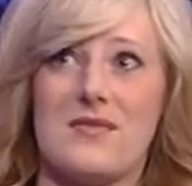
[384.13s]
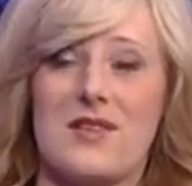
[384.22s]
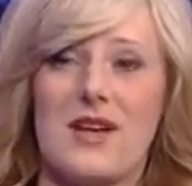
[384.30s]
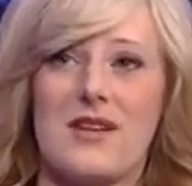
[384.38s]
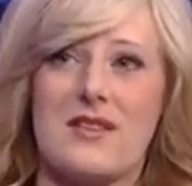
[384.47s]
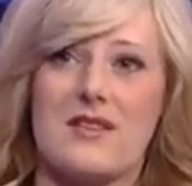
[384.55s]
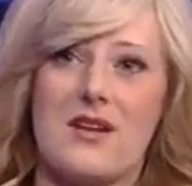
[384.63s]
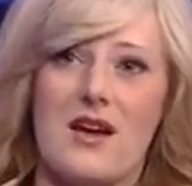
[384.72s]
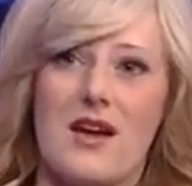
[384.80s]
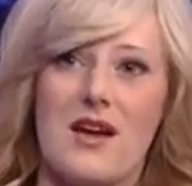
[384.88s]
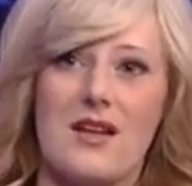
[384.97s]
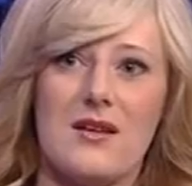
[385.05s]
At the
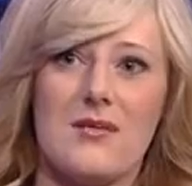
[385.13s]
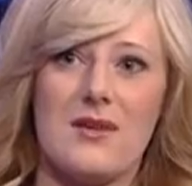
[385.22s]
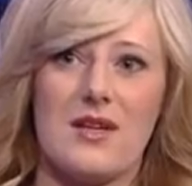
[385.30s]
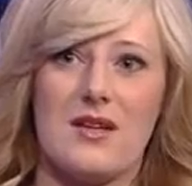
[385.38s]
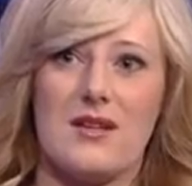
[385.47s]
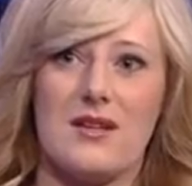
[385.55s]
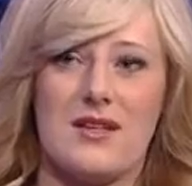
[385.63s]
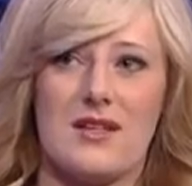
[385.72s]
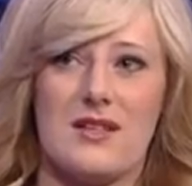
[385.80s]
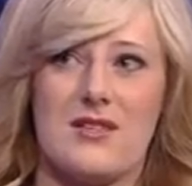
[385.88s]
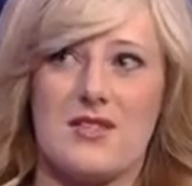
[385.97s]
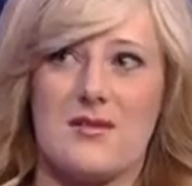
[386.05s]
time,
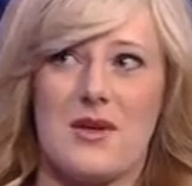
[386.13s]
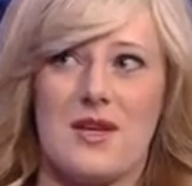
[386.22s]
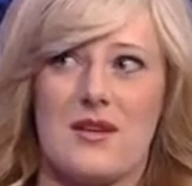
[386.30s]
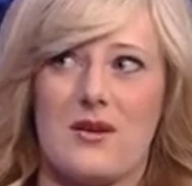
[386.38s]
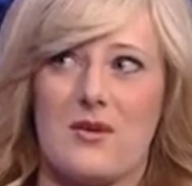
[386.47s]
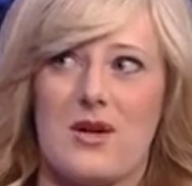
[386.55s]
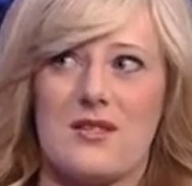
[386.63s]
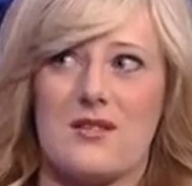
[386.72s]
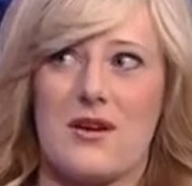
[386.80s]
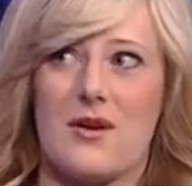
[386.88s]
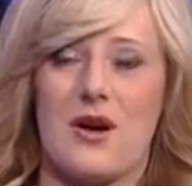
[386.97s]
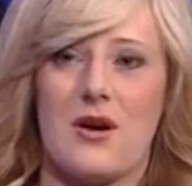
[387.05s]
it just meant there was
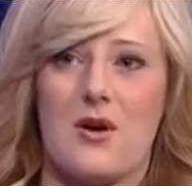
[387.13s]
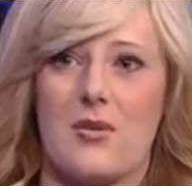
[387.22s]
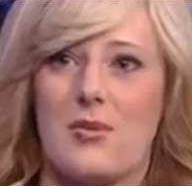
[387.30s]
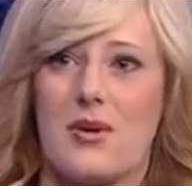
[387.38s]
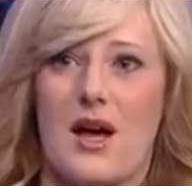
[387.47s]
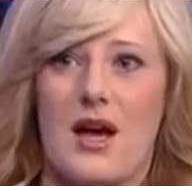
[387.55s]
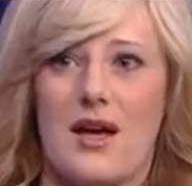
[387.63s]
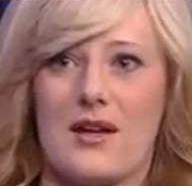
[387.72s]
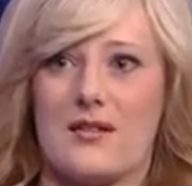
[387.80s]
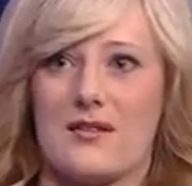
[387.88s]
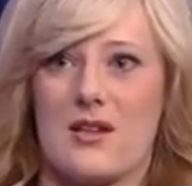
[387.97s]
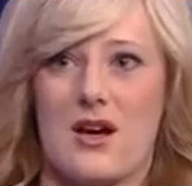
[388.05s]
no hope.
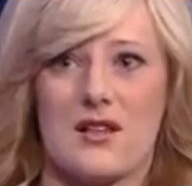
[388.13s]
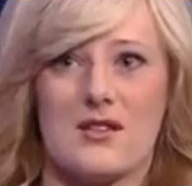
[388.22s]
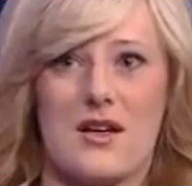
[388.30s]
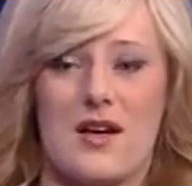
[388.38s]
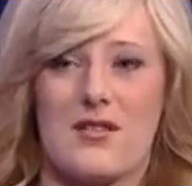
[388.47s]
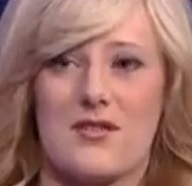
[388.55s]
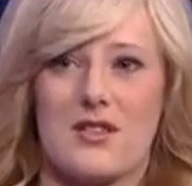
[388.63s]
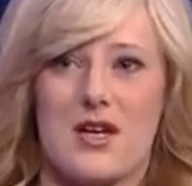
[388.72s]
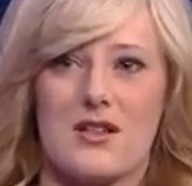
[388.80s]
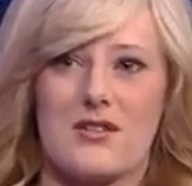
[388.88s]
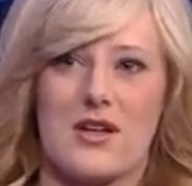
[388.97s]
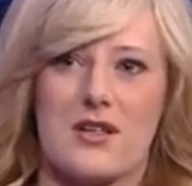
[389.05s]
I talked to every
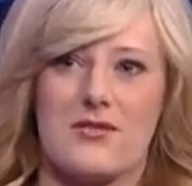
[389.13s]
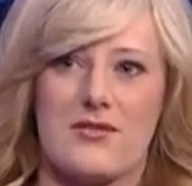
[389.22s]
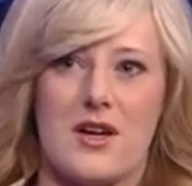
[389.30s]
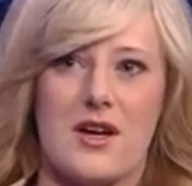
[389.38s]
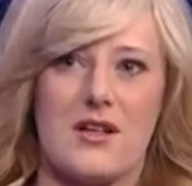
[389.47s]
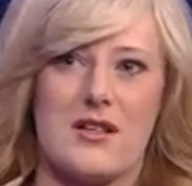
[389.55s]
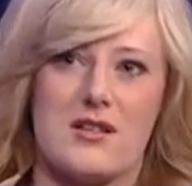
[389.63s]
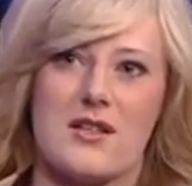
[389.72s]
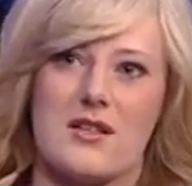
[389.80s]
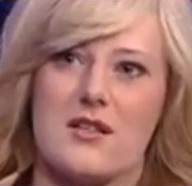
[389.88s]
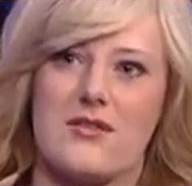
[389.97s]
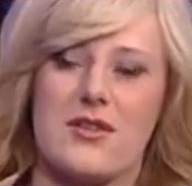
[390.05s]
doctor I could find. I
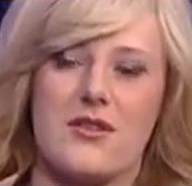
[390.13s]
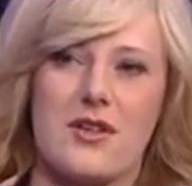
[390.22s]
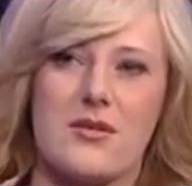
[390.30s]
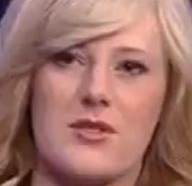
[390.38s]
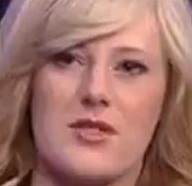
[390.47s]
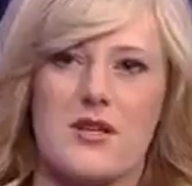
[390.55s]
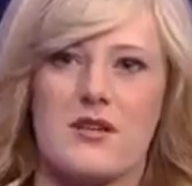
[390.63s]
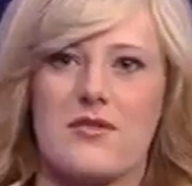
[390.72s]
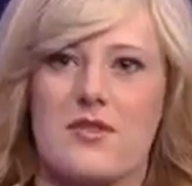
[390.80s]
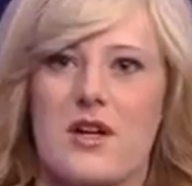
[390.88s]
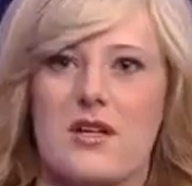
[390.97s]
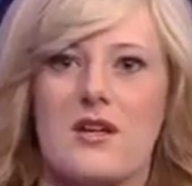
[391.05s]
talked to every therapist I could
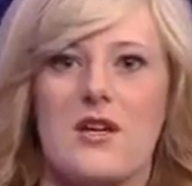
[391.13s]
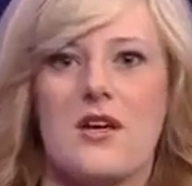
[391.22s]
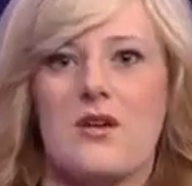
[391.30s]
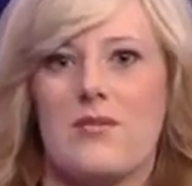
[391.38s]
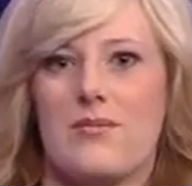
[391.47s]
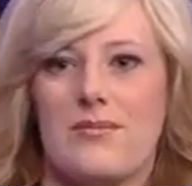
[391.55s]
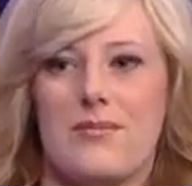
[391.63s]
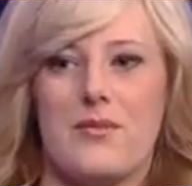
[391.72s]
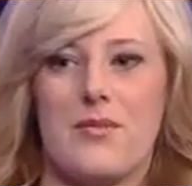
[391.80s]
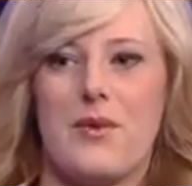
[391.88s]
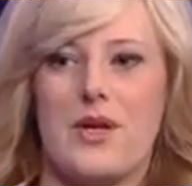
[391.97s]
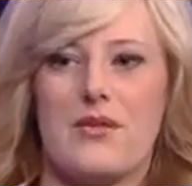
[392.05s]
find.
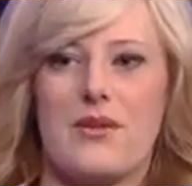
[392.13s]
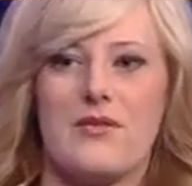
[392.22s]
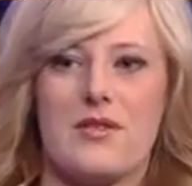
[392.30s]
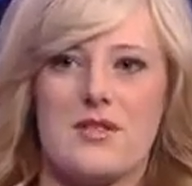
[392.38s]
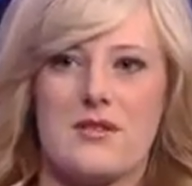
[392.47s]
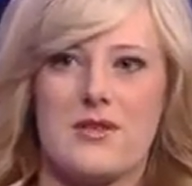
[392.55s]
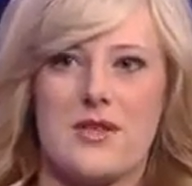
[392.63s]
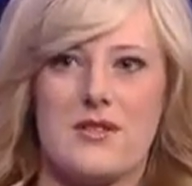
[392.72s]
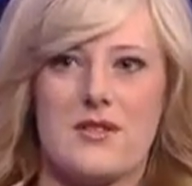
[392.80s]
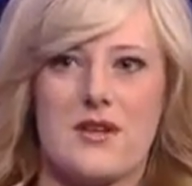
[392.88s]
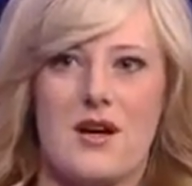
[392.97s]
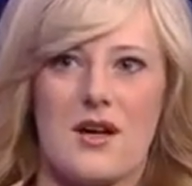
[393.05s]
We don't know if he's going
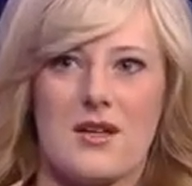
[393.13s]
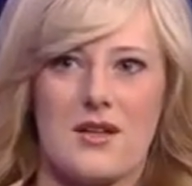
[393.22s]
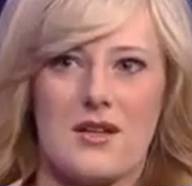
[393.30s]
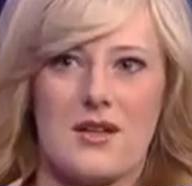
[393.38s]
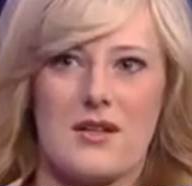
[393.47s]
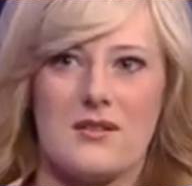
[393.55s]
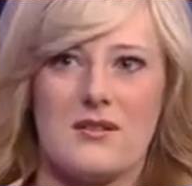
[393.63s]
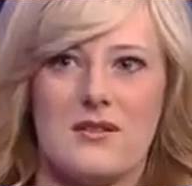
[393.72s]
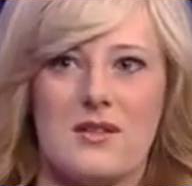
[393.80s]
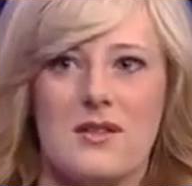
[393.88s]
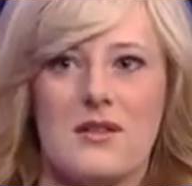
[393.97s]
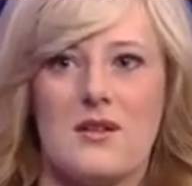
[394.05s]
to talk again.
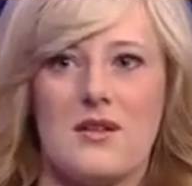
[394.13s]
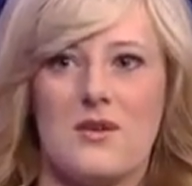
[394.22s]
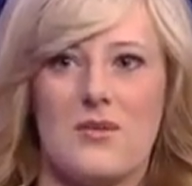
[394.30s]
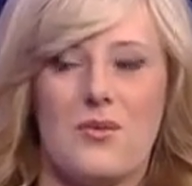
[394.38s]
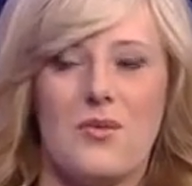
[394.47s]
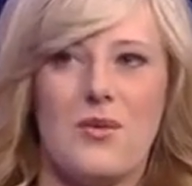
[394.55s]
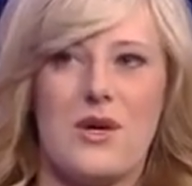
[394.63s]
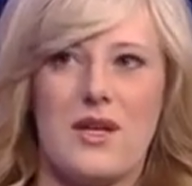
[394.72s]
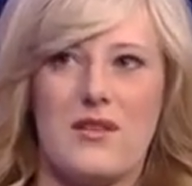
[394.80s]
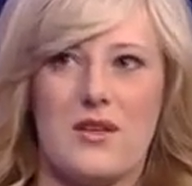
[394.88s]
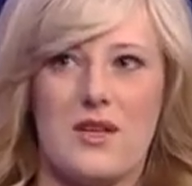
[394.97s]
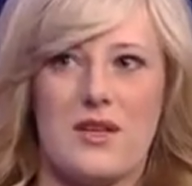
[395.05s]
We
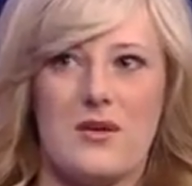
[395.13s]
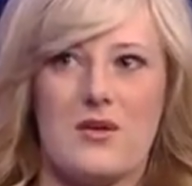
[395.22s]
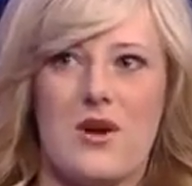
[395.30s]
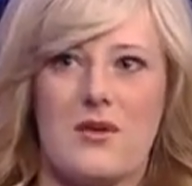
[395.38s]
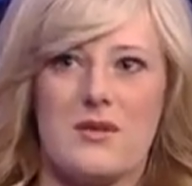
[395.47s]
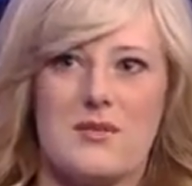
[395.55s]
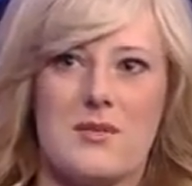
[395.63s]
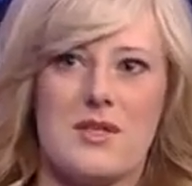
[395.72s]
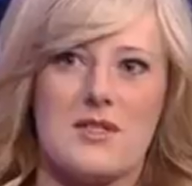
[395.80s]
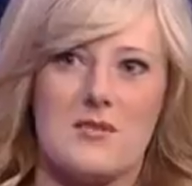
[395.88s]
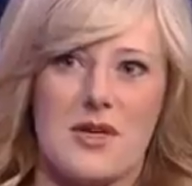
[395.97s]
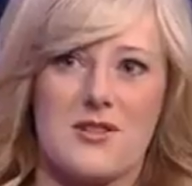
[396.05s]
think he will always be in
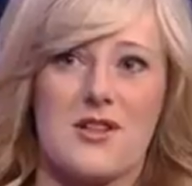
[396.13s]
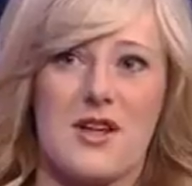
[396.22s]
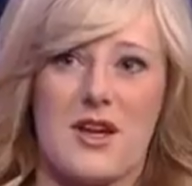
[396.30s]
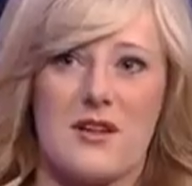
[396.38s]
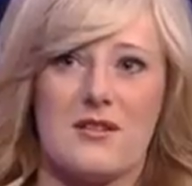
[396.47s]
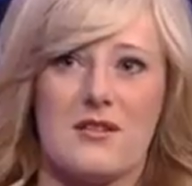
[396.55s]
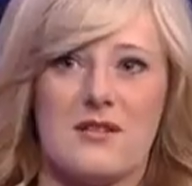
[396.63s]
special ed.